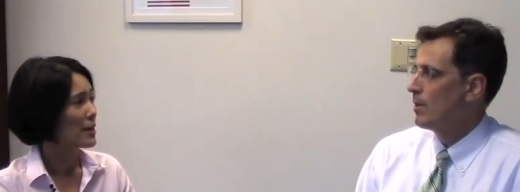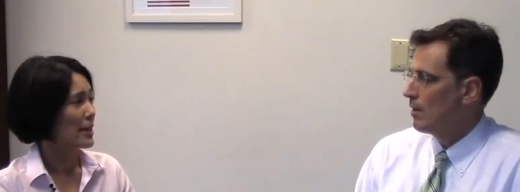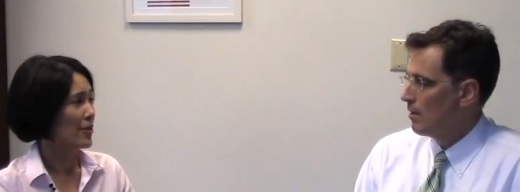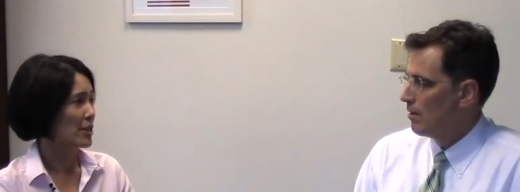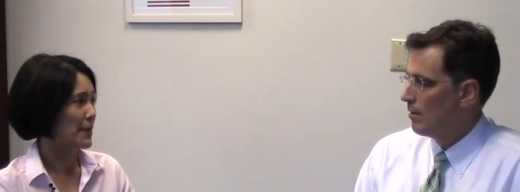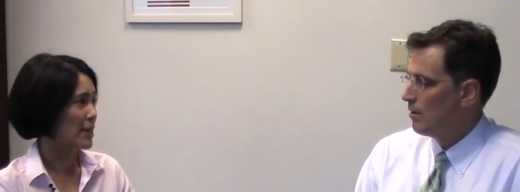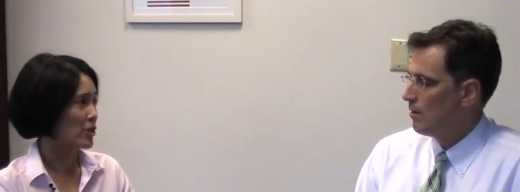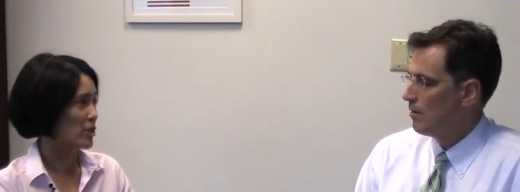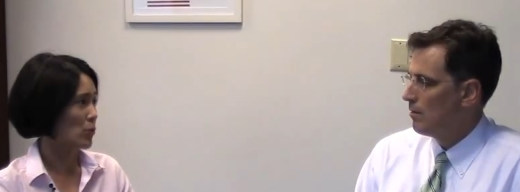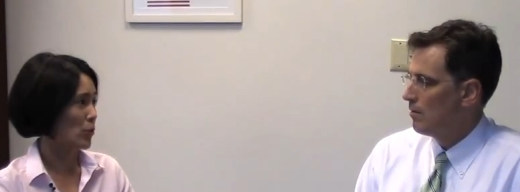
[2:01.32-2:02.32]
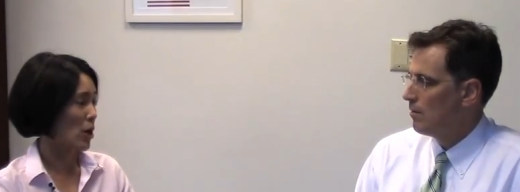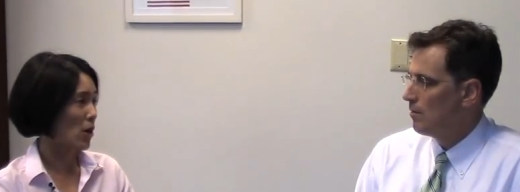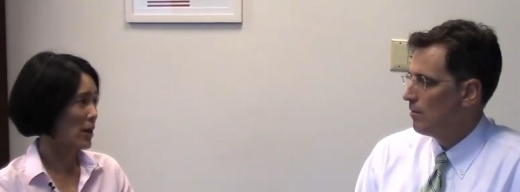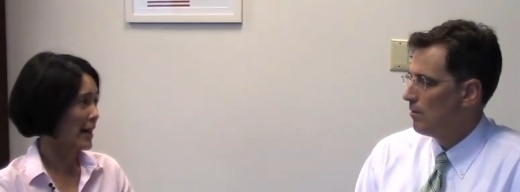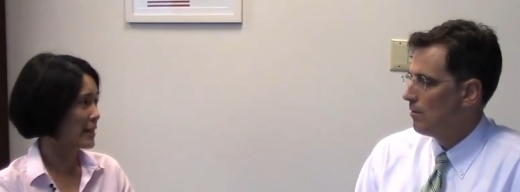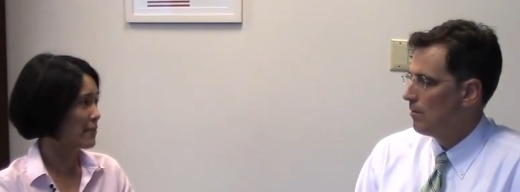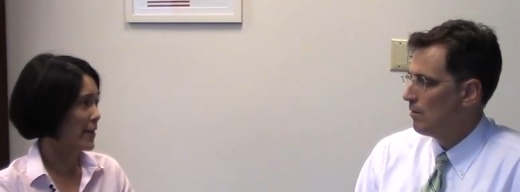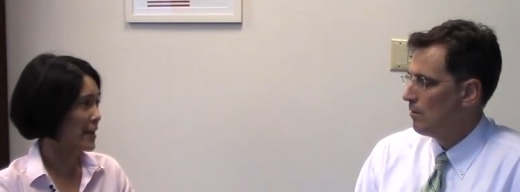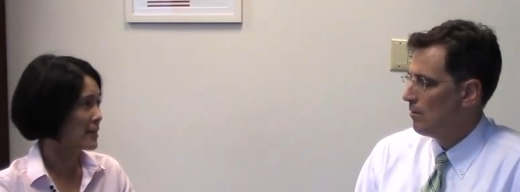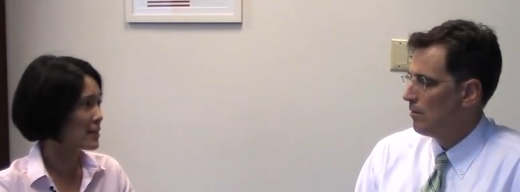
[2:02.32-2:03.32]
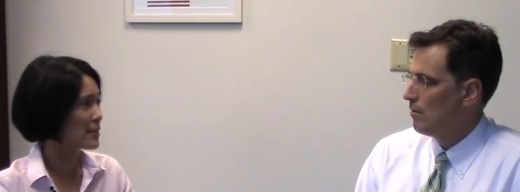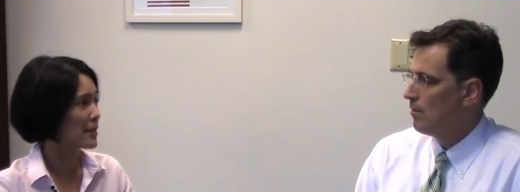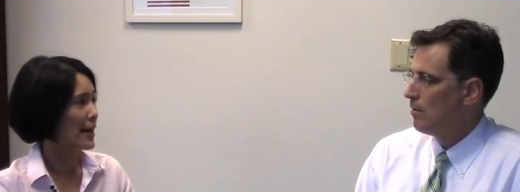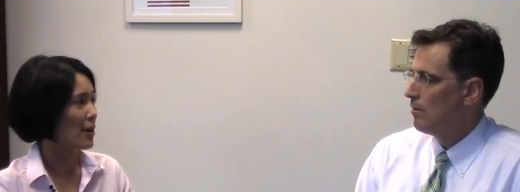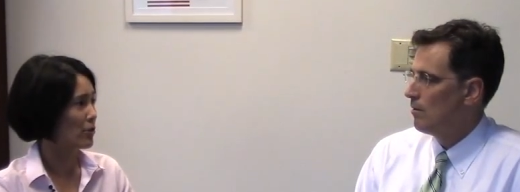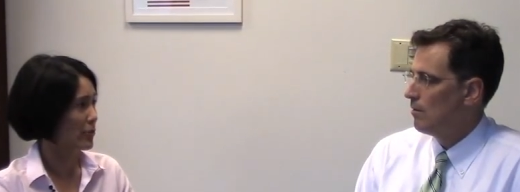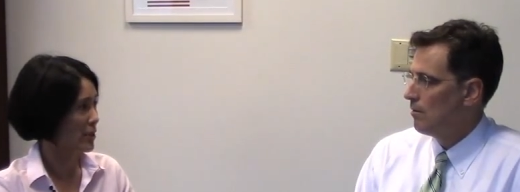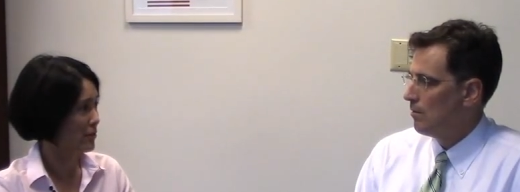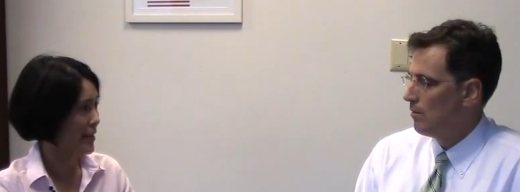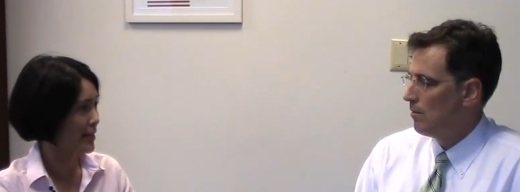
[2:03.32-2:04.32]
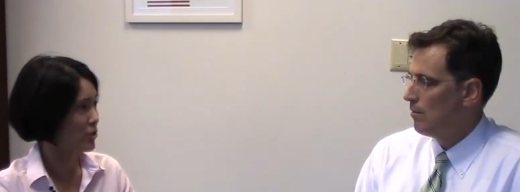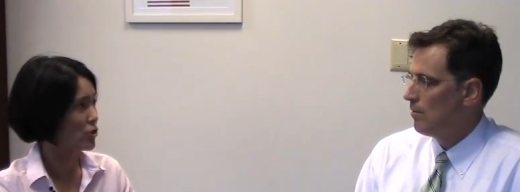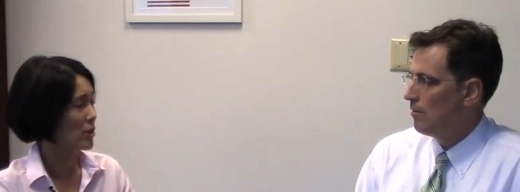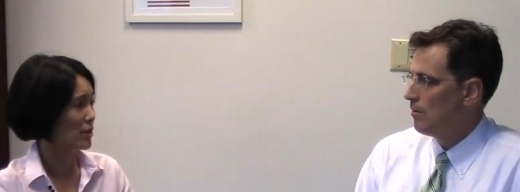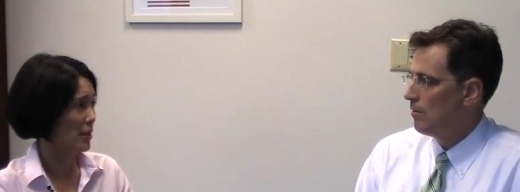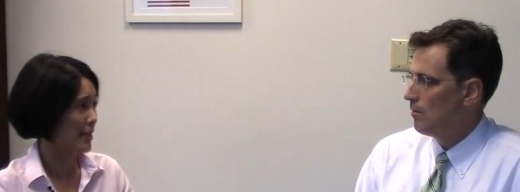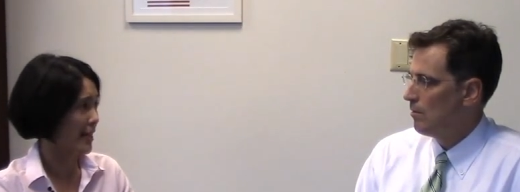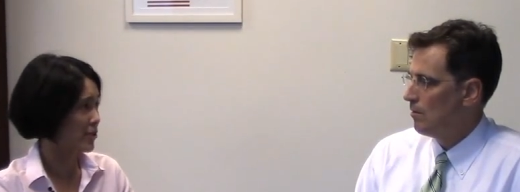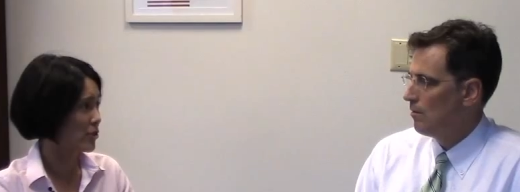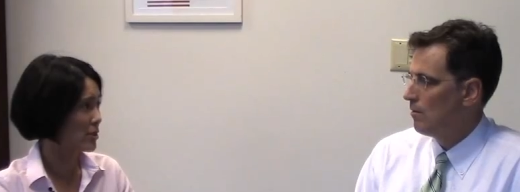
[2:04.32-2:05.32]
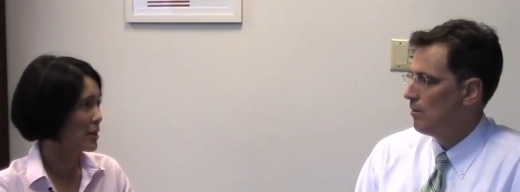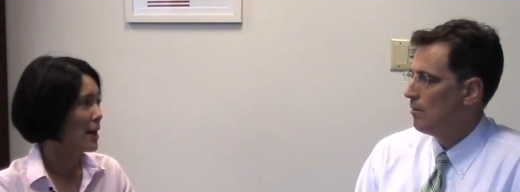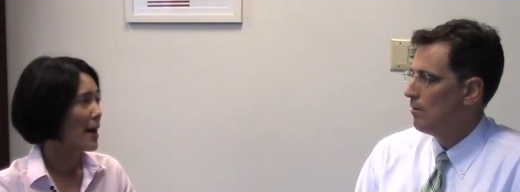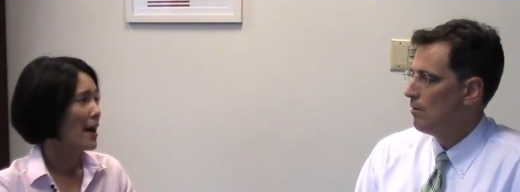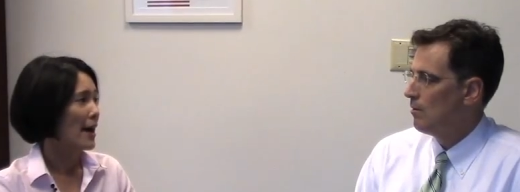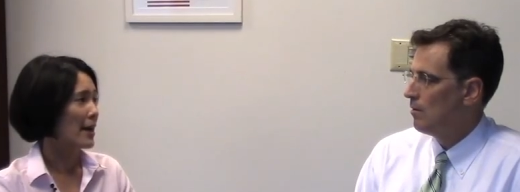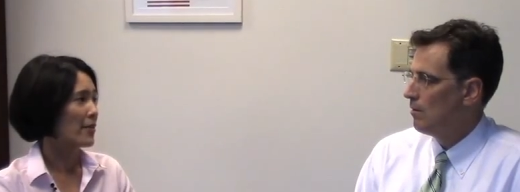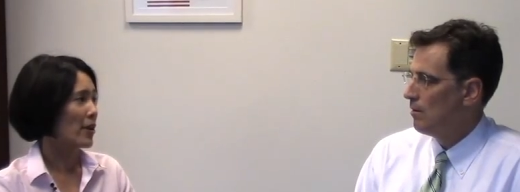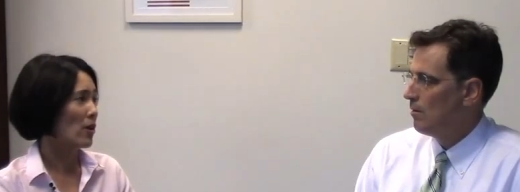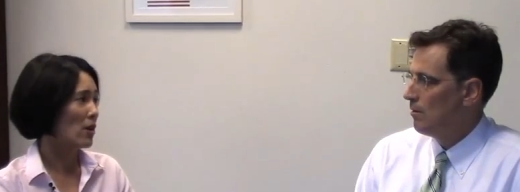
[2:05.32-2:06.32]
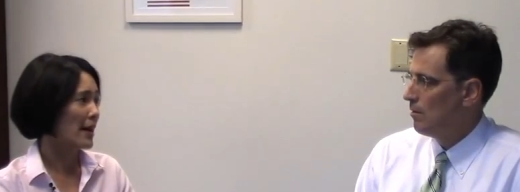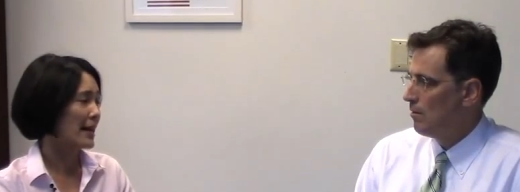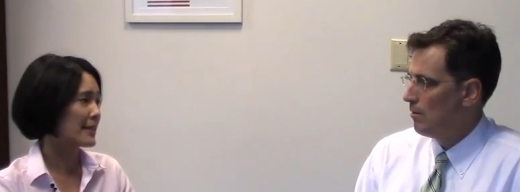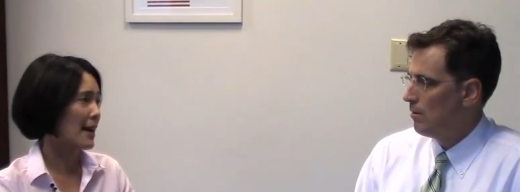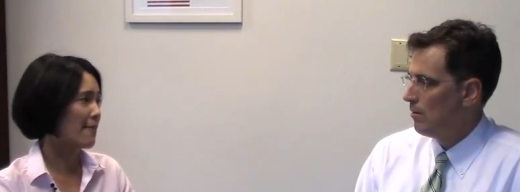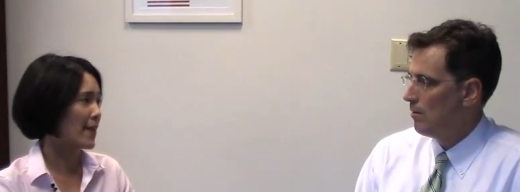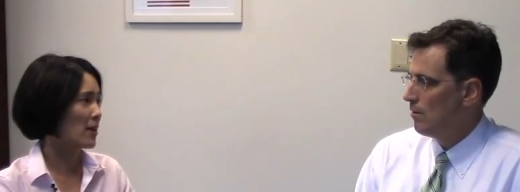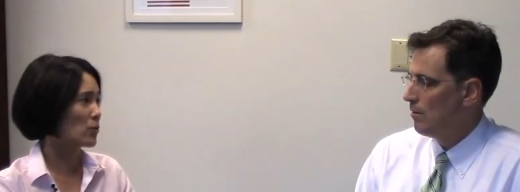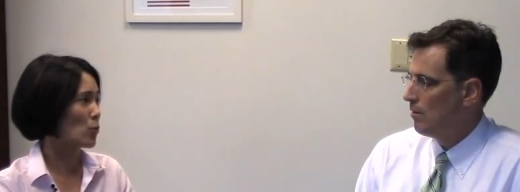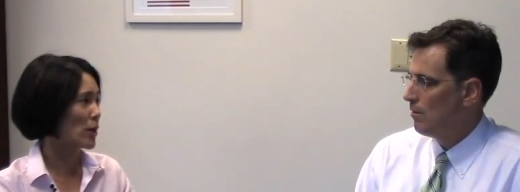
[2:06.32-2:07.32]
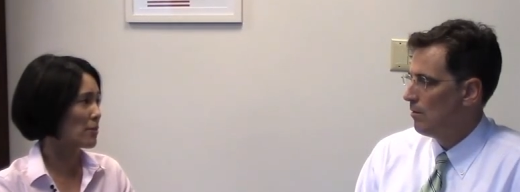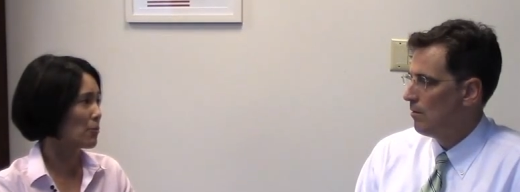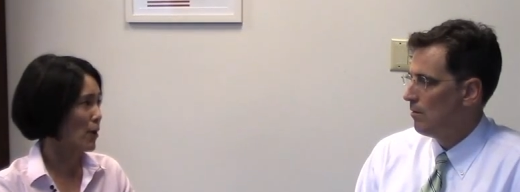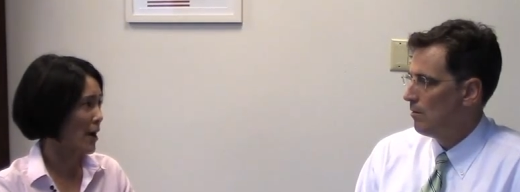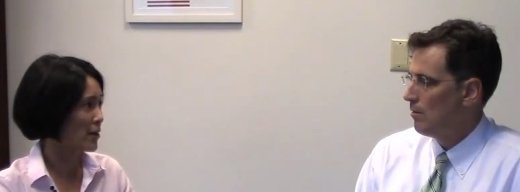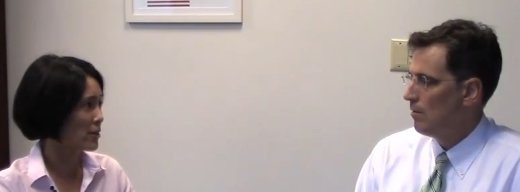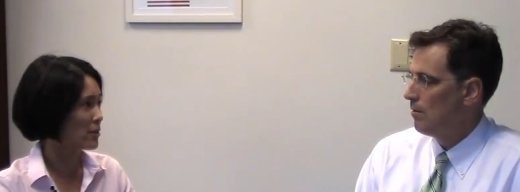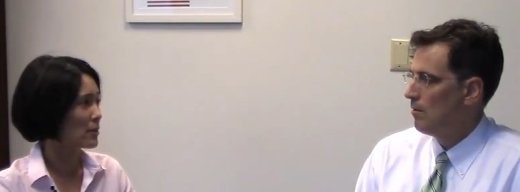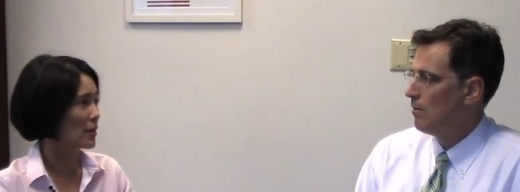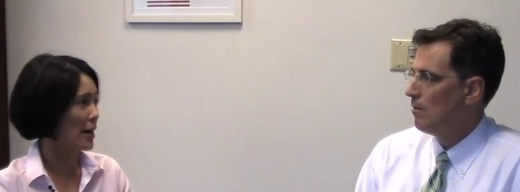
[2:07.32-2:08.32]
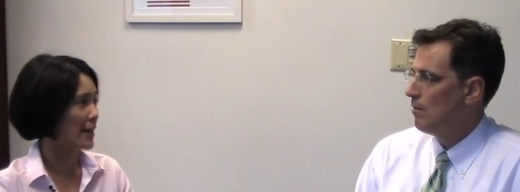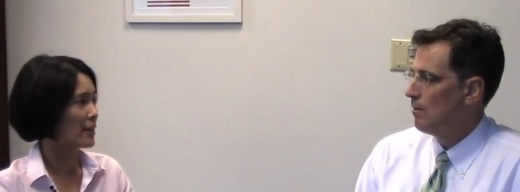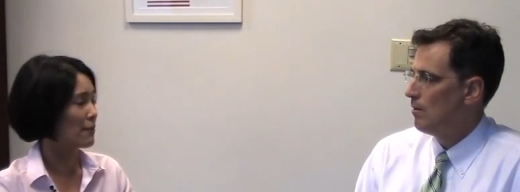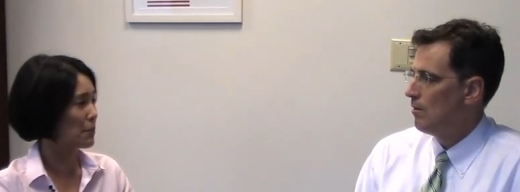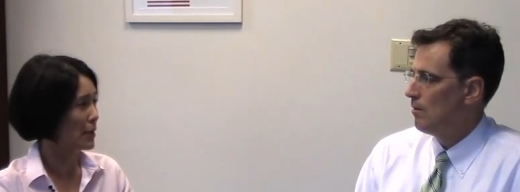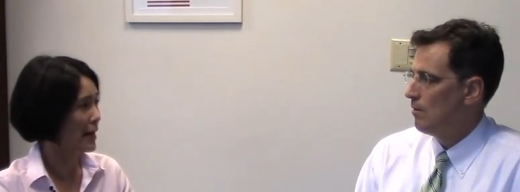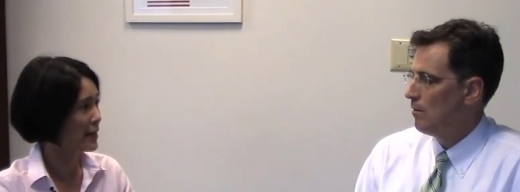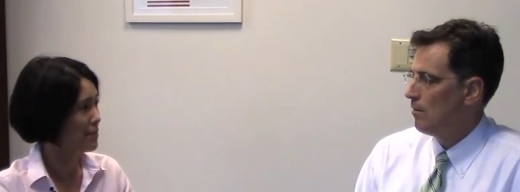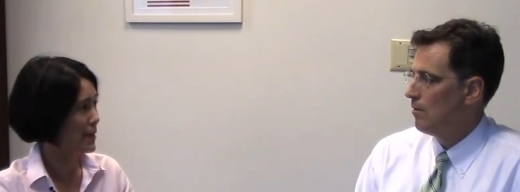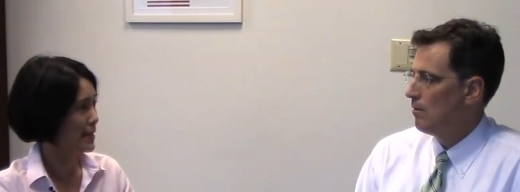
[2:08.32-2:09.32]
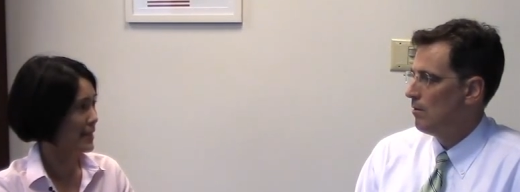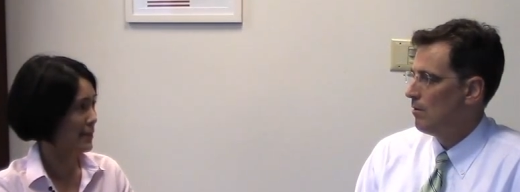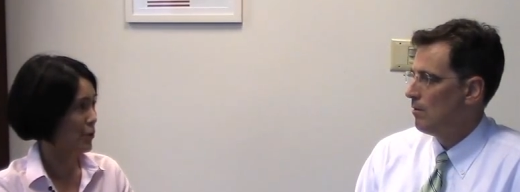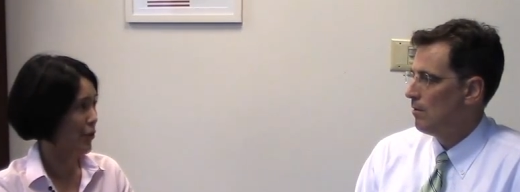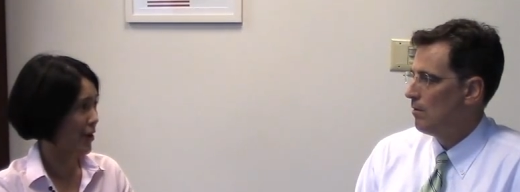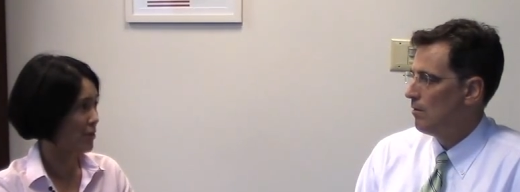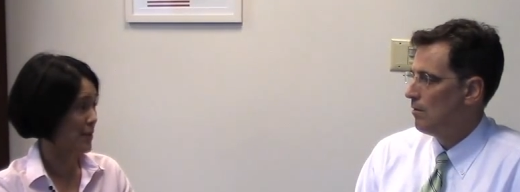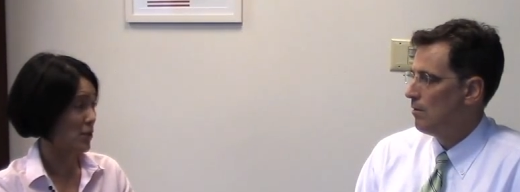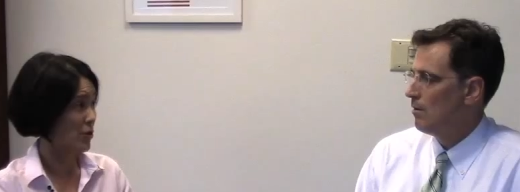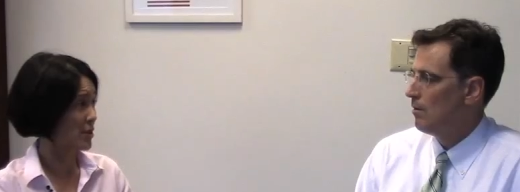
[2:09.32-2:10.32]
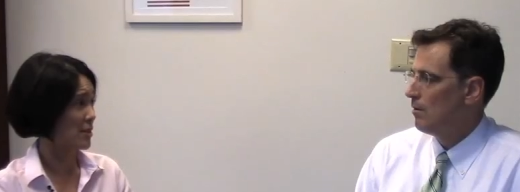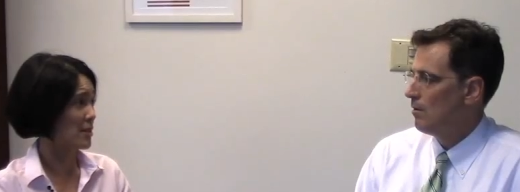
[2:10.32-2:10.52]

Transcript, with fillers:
Speaker 1: Now, these patients all had advanced ALK-rearranged lung cancer, and they all had to have failed one prior line of platinum-based chemotherapy. So this is a